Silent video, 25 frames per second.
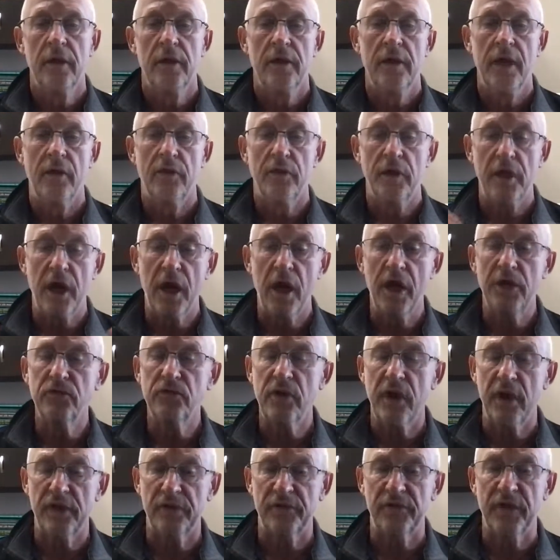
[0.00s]
Now we
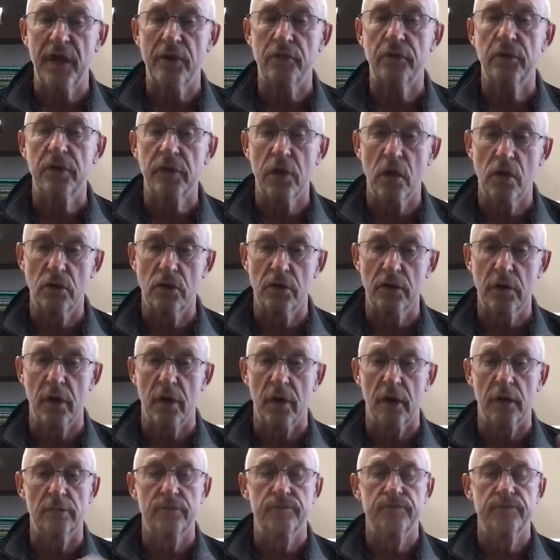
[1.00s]
contrast that with
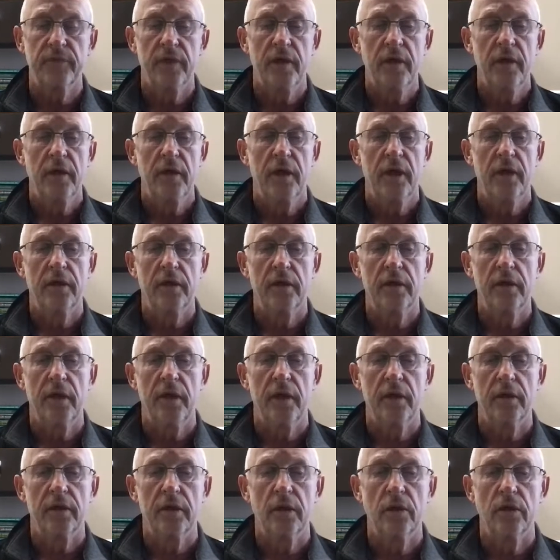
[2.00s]
Cologuard,
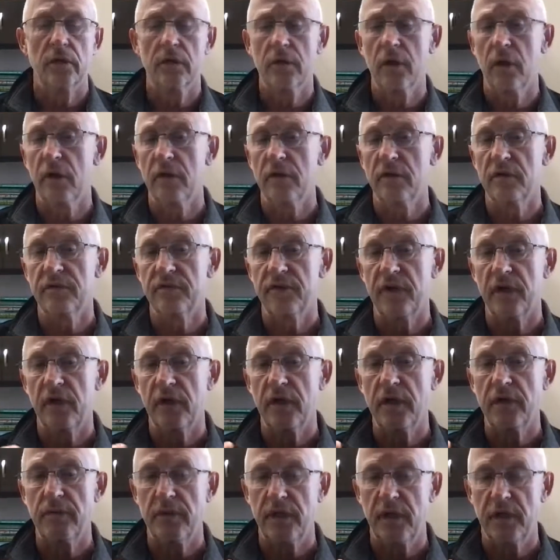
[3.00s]
and Cologuard is
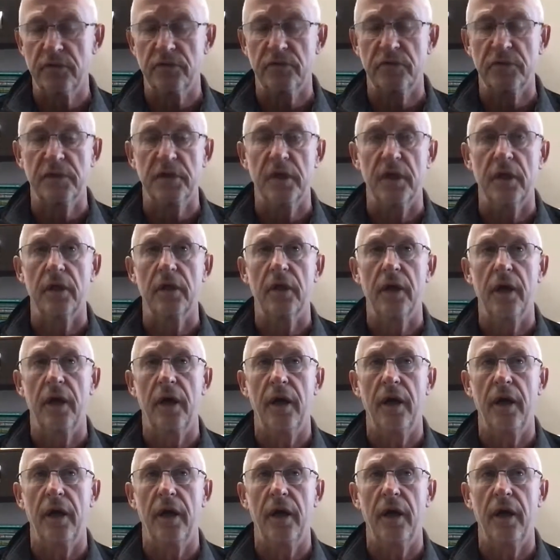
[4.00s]
very interesting.